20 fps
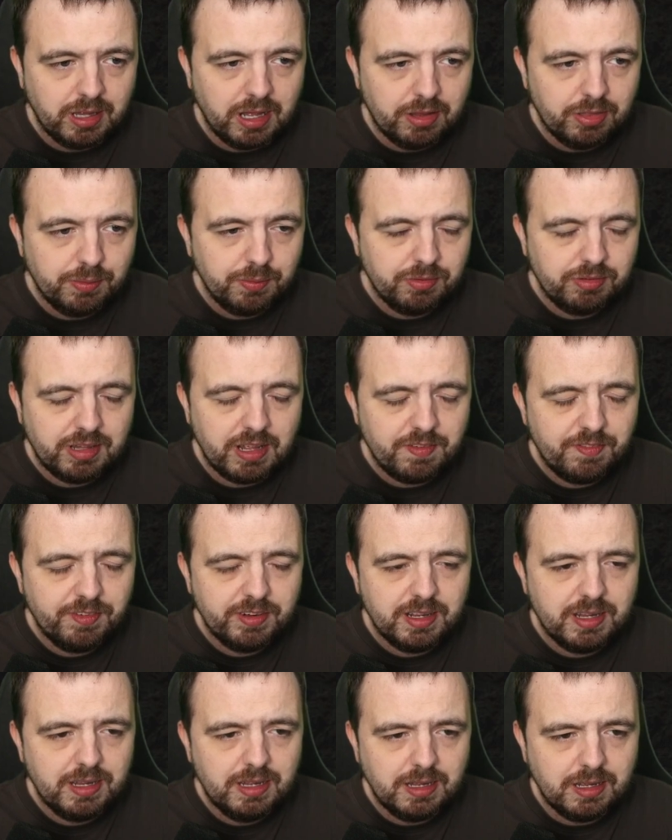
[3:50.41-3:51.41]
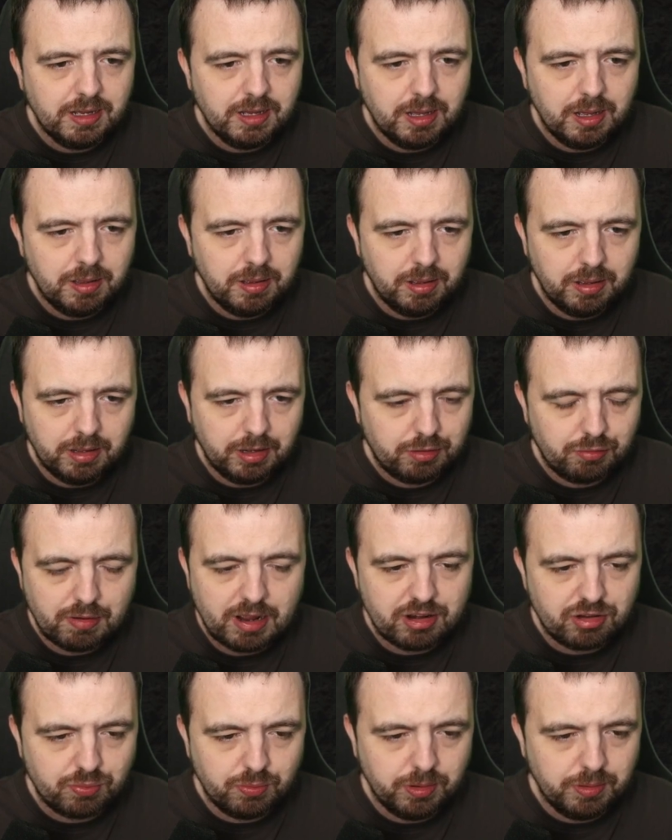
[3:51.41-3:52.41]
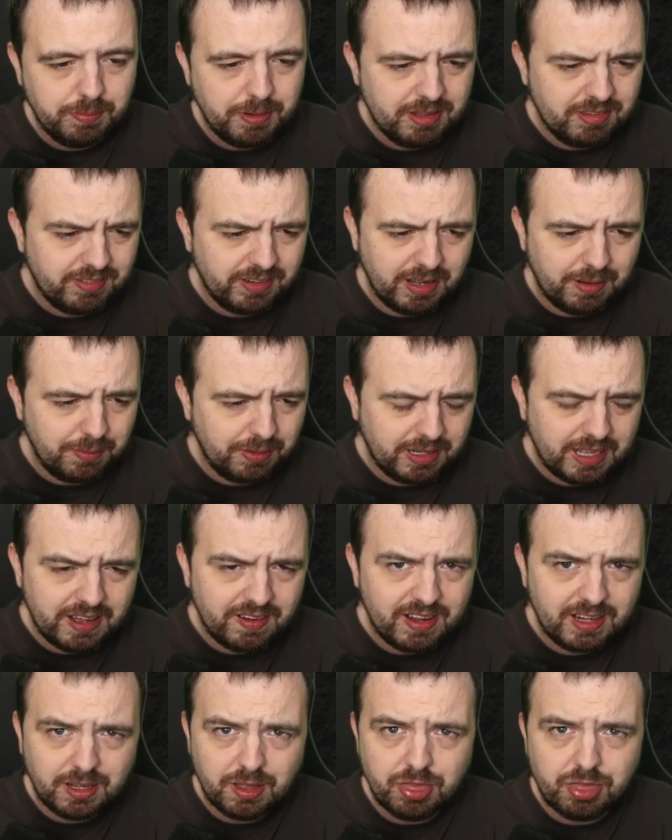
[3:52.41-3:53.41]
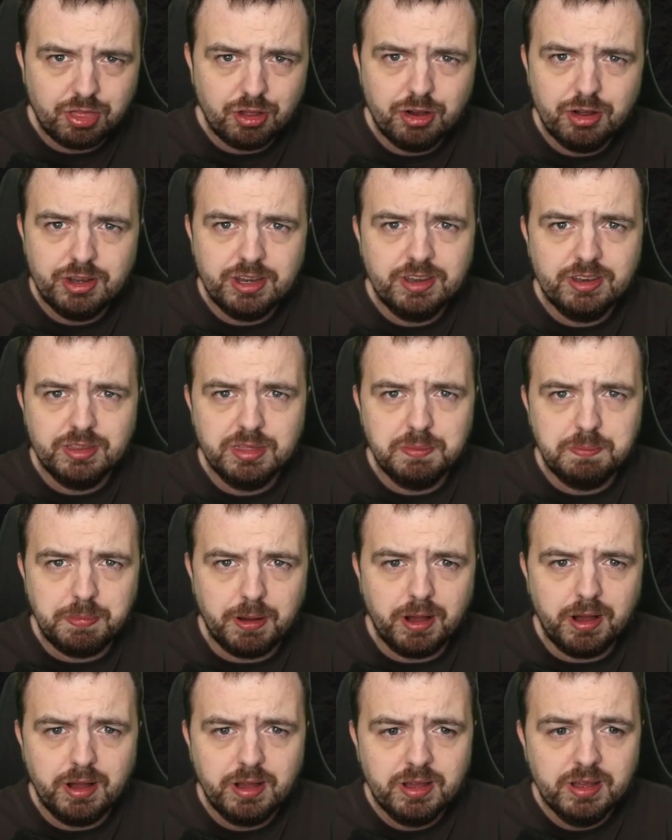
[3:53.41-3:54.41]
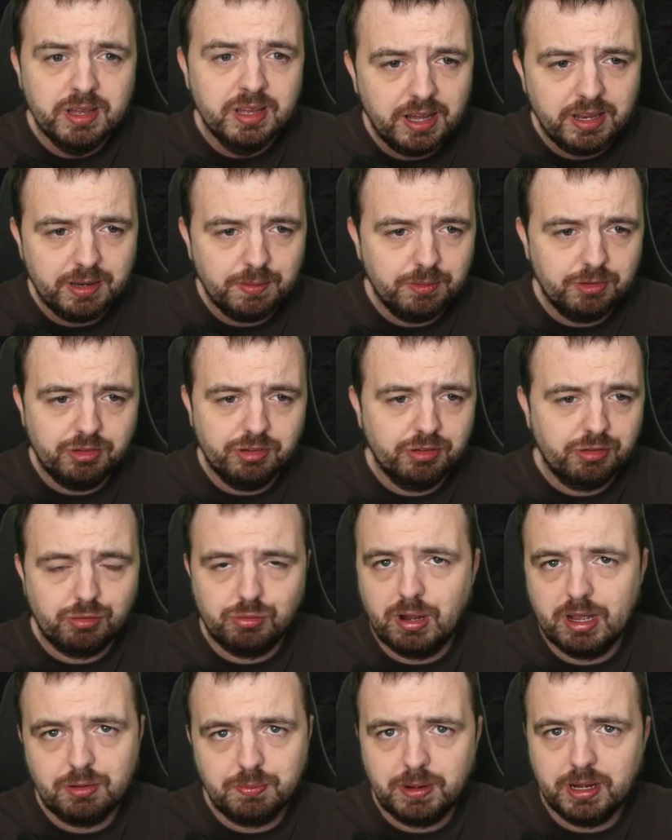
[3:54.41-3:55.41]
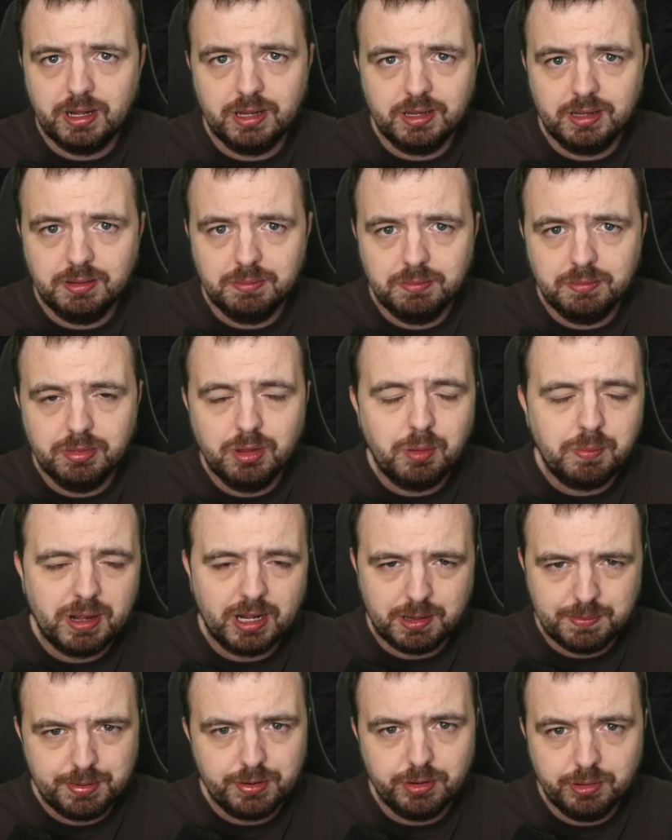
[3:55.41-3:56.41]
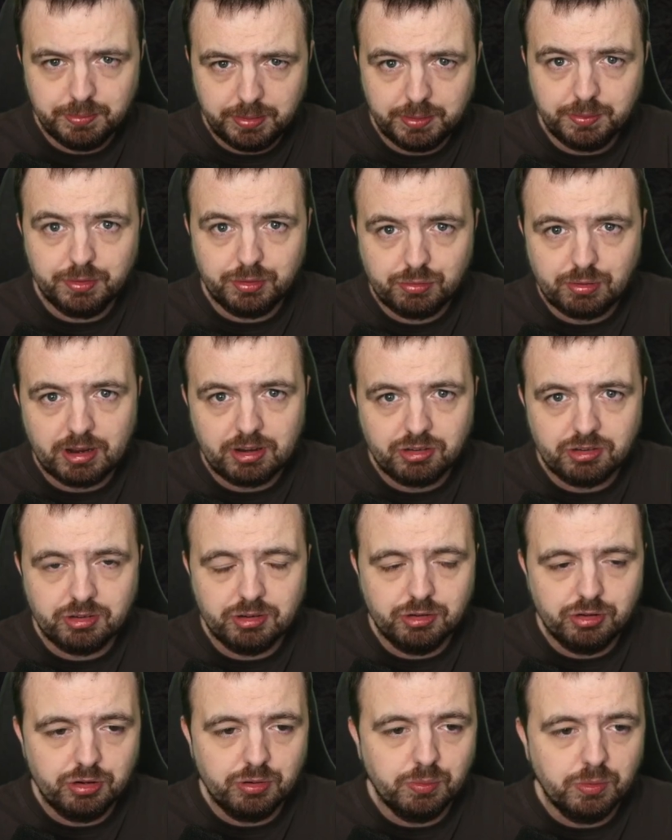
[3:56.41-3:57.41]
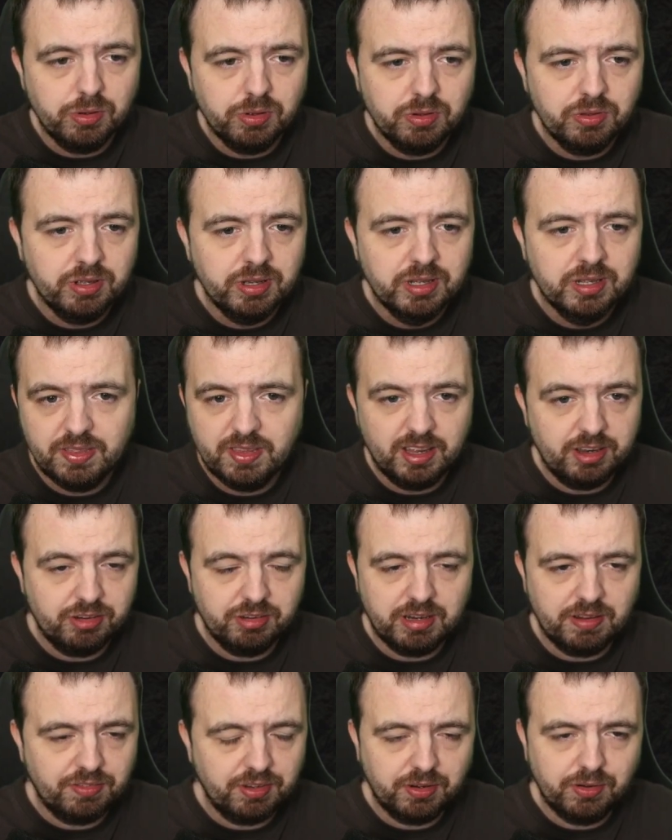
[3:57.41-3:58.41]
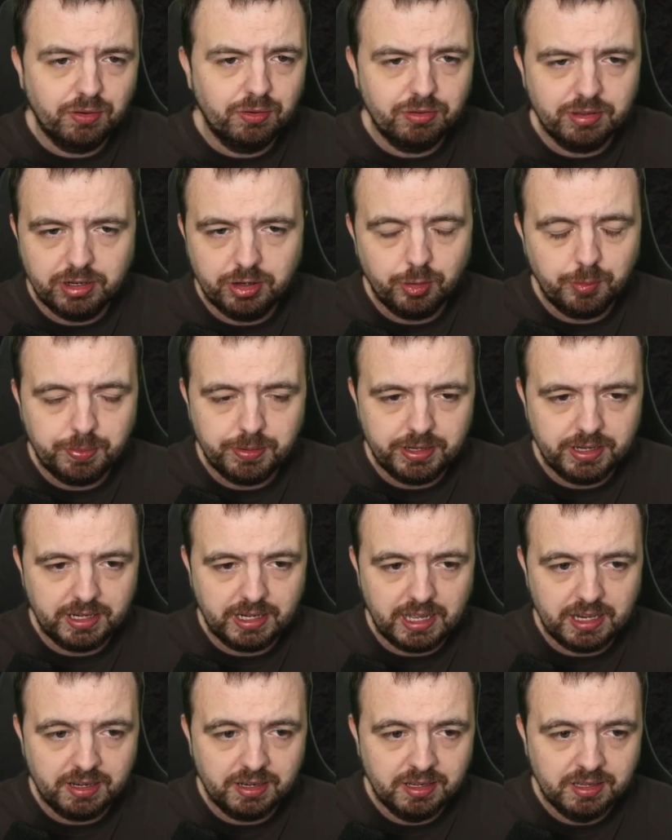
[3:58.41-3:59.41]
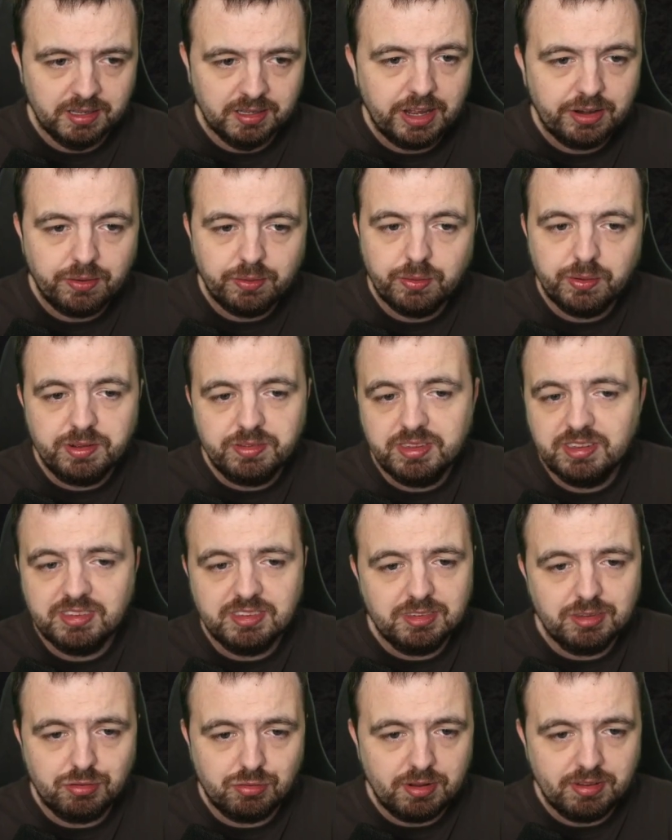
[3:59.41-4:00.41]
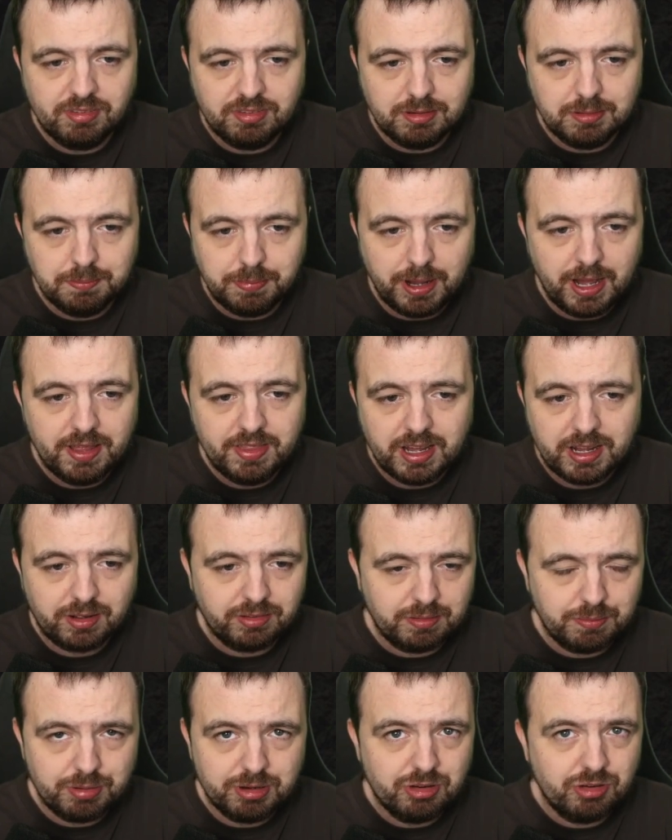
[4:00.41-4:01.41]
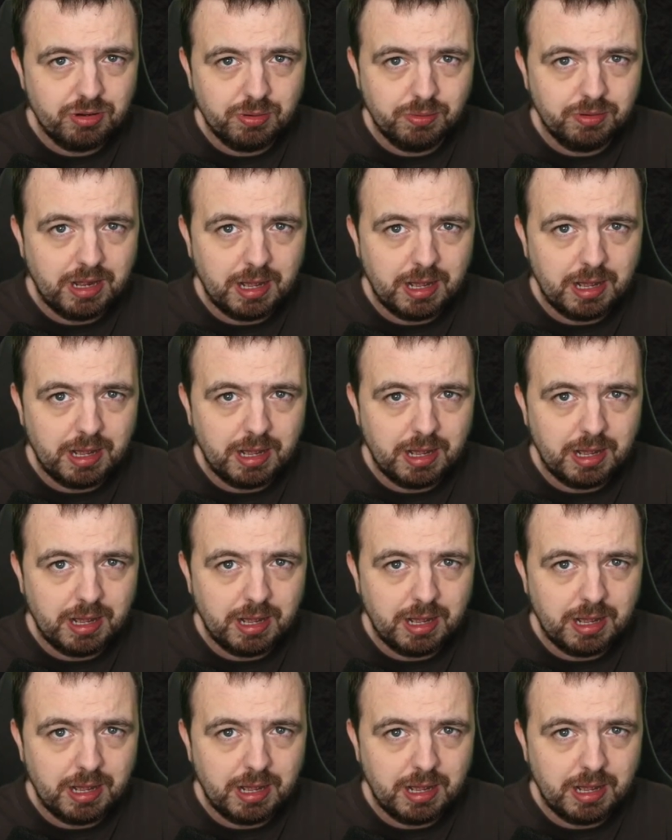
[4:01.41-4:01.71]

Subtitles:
There was definitely a crash where basically I would get like a third into the bar and it would just crash not my computer, but it would crash New World, and then I just have to close it and open it again. I don't know if this is addressed by that because I'm pretty sure it was